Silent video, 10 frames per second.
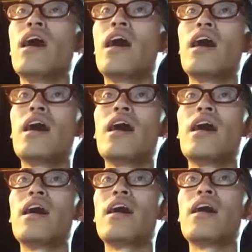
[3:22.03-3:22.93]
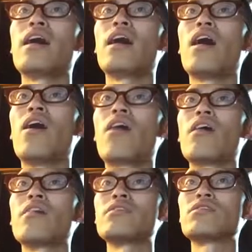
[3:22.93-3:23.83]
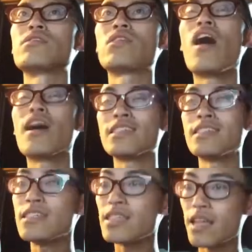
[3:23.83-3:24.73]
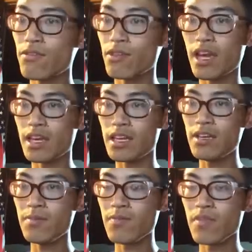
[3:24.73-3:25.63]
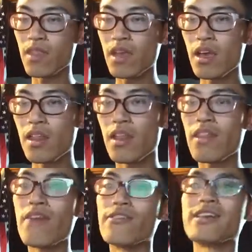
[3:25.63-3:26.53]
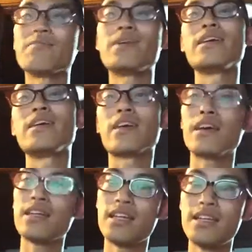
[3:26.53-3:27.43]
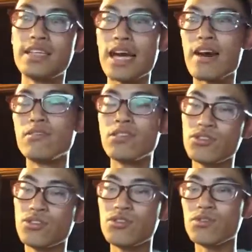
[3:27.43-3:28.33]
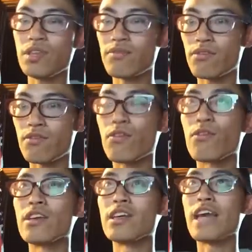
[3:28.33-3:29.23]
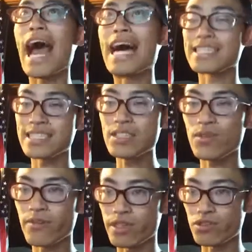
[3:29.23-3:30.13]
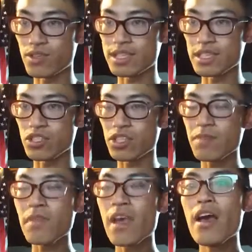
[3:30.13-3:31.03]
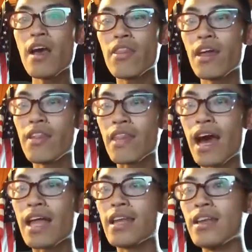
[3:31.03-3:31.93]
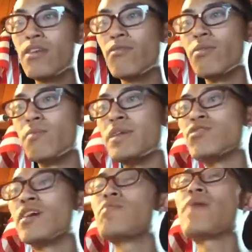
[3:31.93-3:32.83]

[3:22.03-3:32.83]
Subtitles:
our toxin to level 80. Then that would be cut down to level 40 acid when we transition. Then that would be trained